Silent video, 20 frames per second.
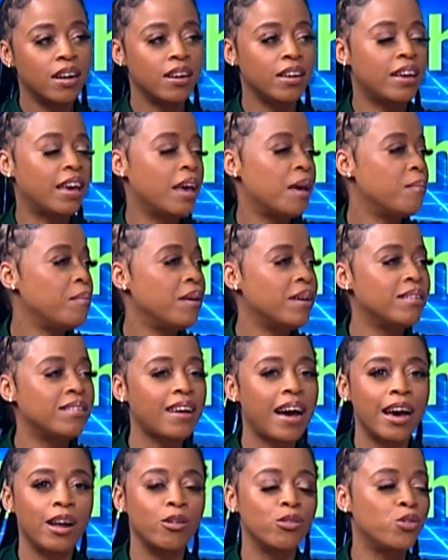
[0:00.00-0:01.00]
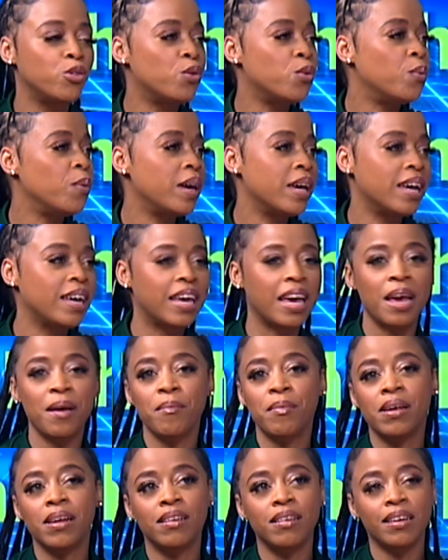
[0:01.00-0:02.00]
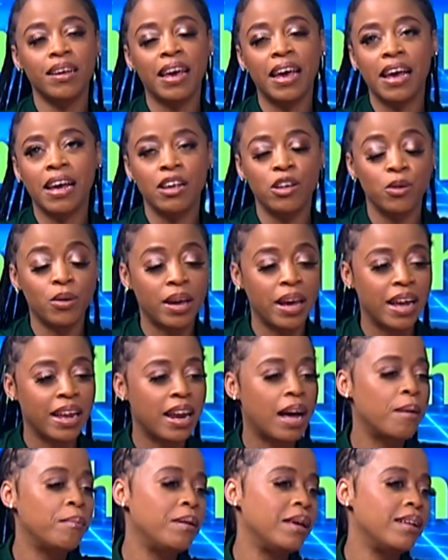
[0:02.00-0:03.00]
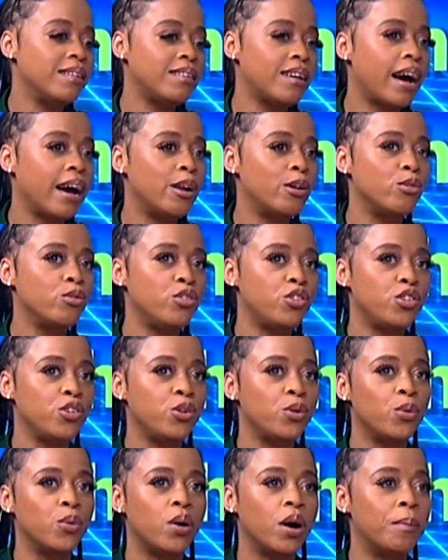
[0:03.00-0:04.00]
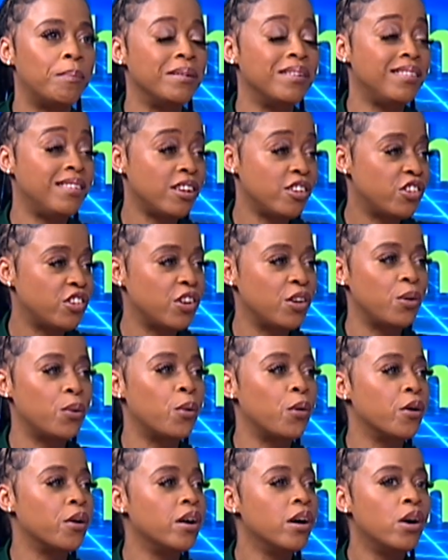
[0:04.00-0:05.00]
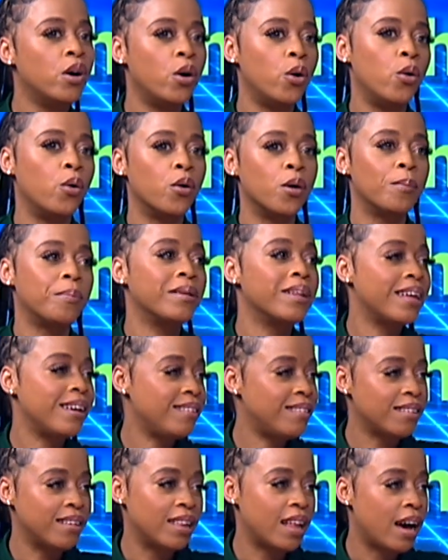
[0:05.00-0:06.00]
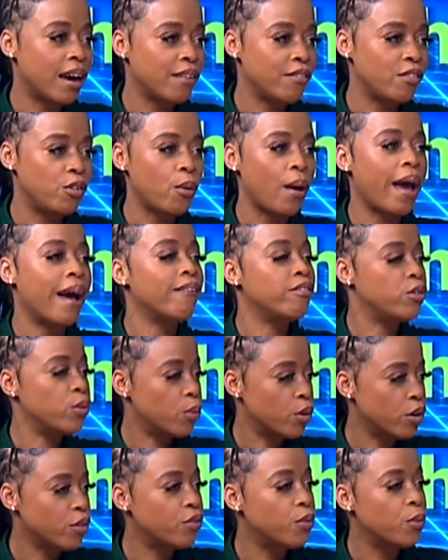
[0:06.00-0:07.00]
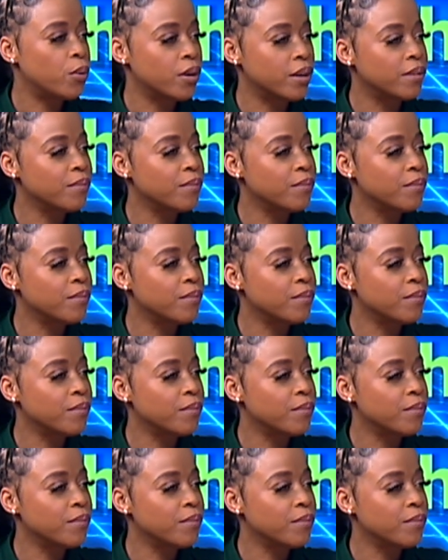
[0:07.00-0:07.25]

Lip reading: Can't be entitled to a win. You cannot be entitled to a position or a place in life. You have to work for it.